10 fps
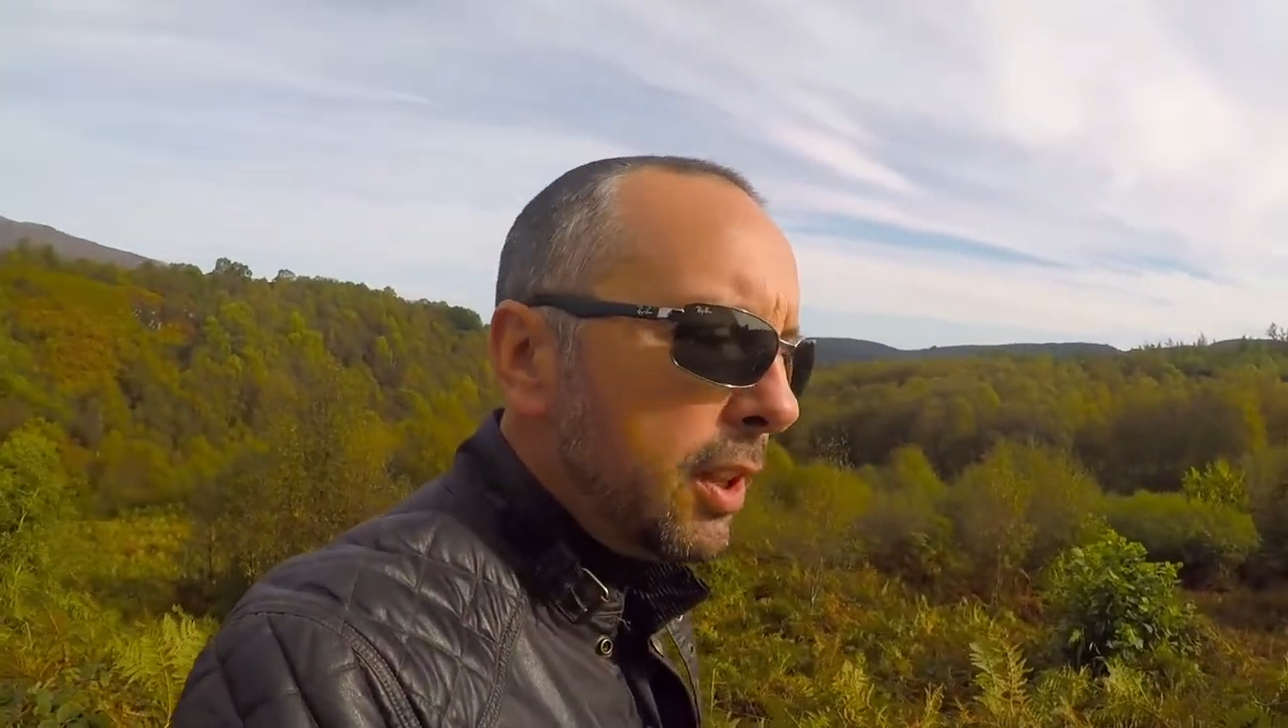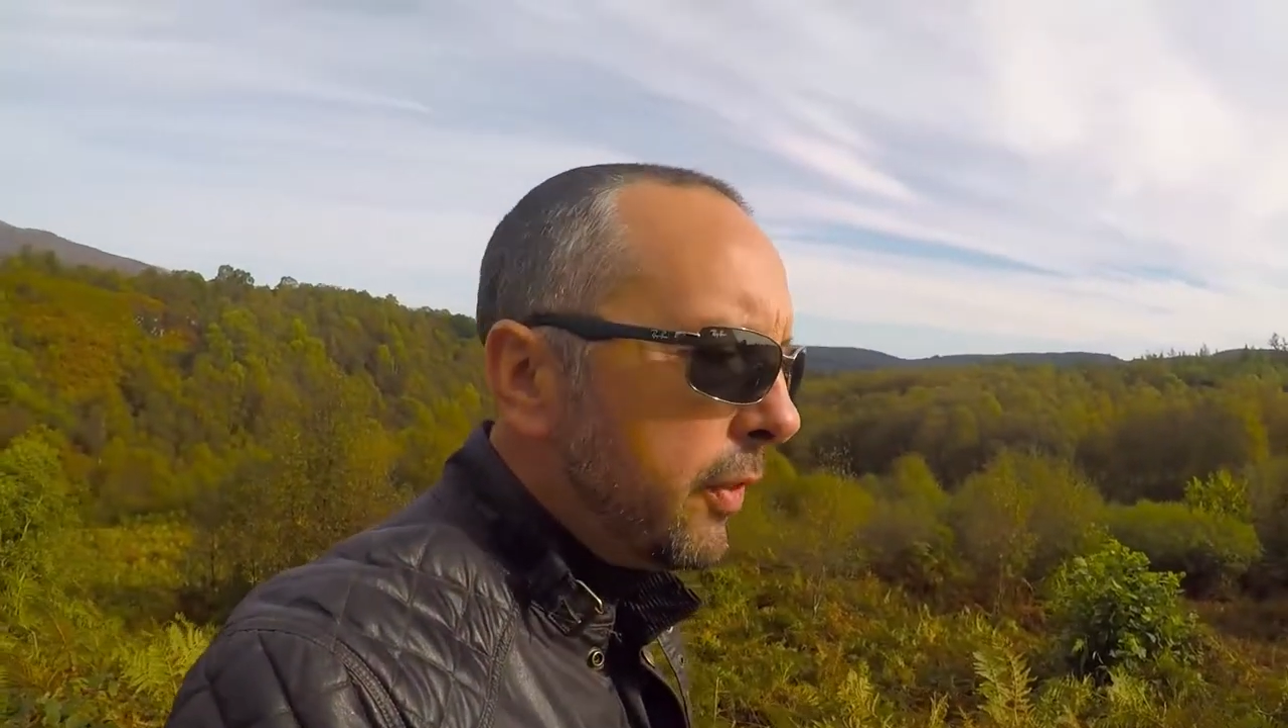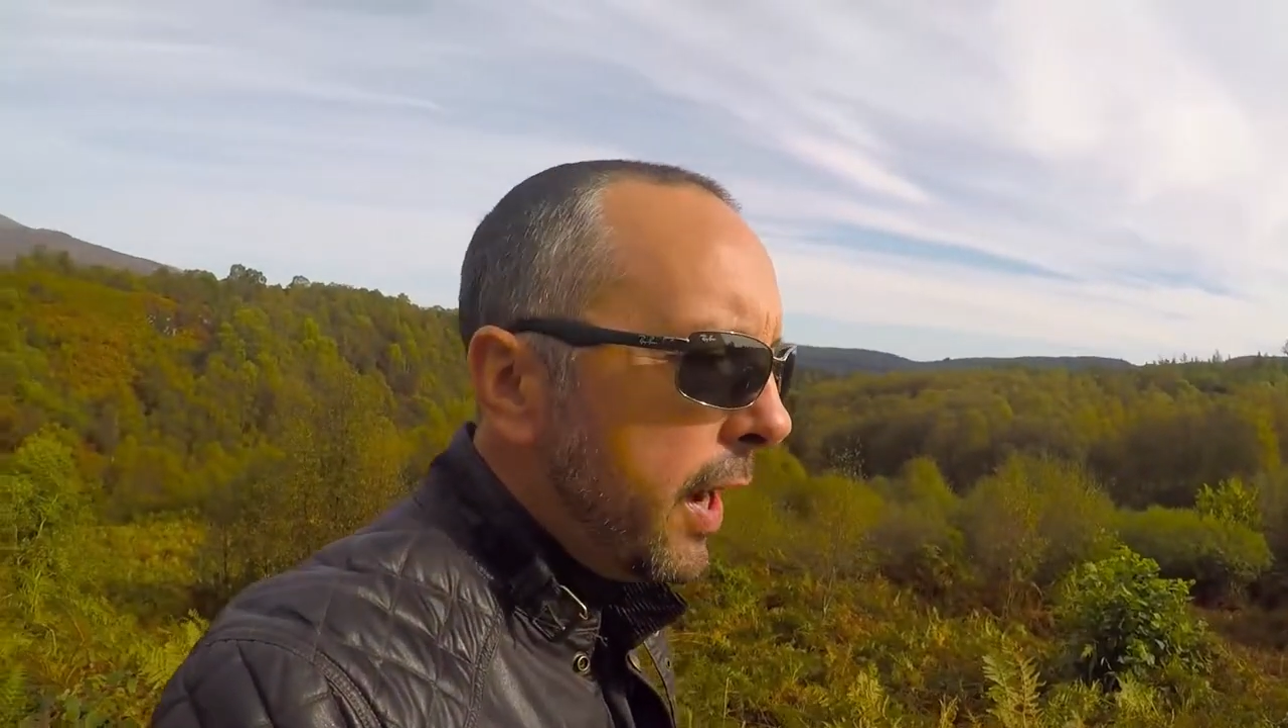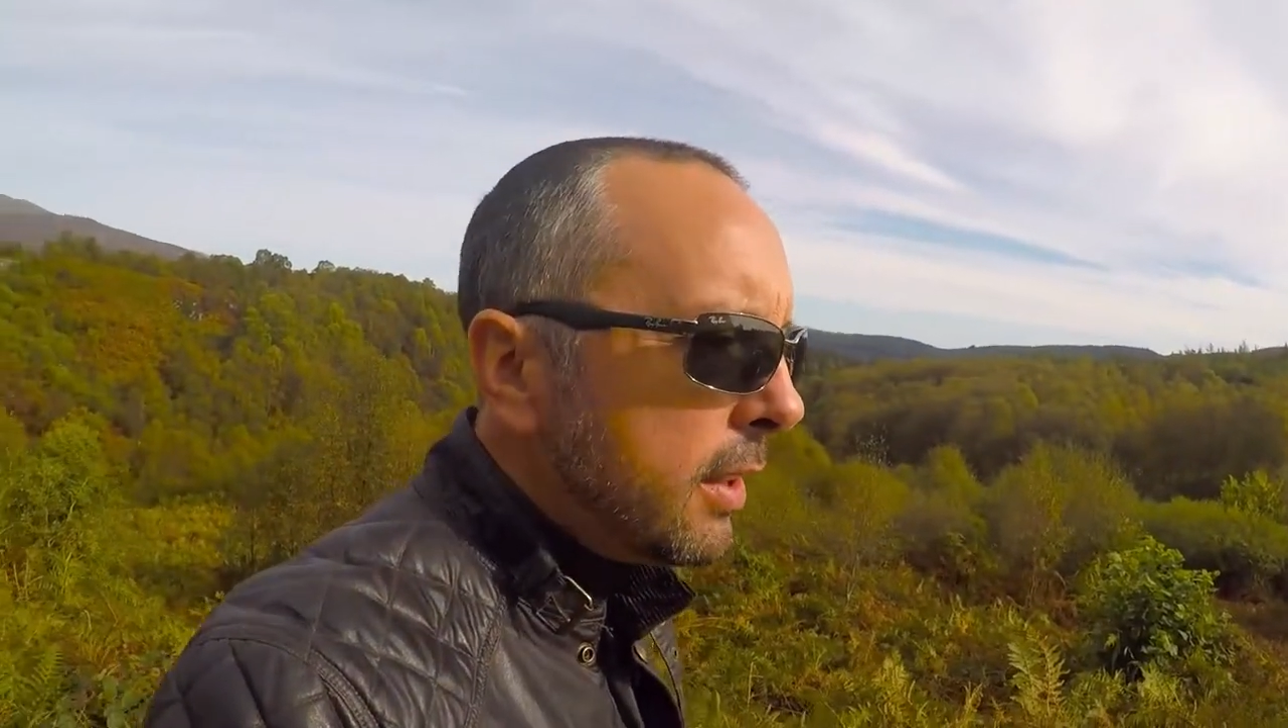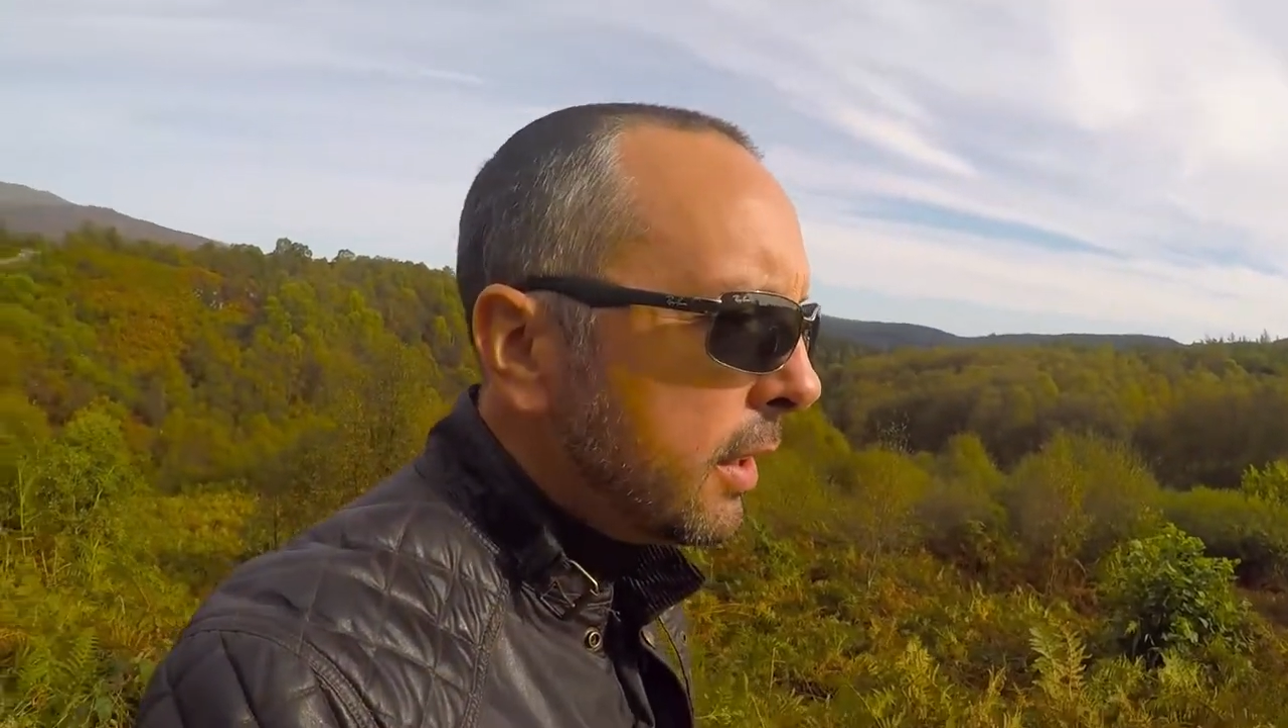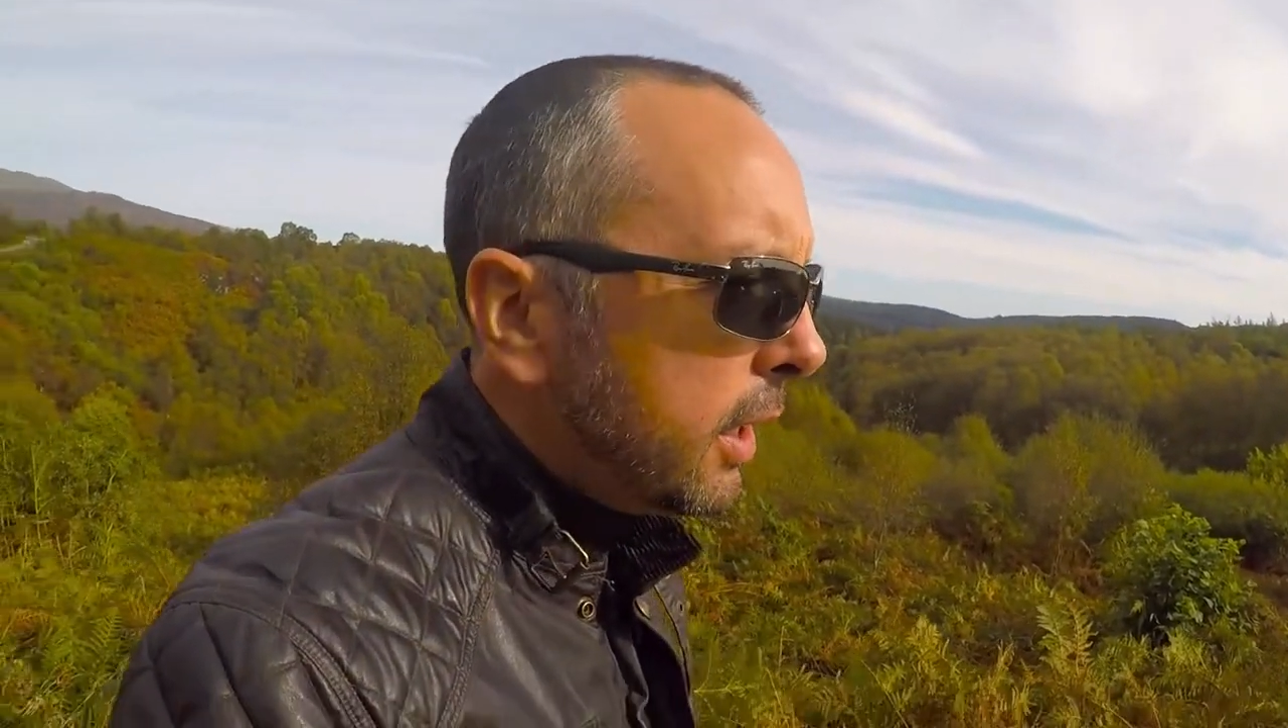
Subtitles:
event